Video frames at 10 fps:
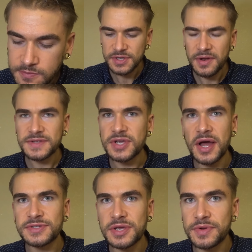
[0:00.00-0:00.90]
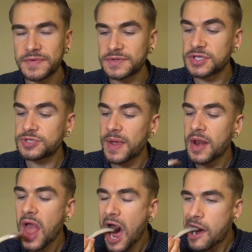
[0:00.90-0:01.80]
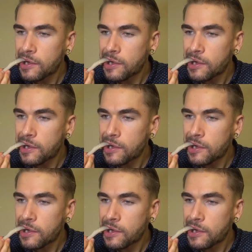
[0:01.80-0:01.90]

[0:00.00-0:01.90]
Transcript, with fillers: it's not as hot as I would have anticipated.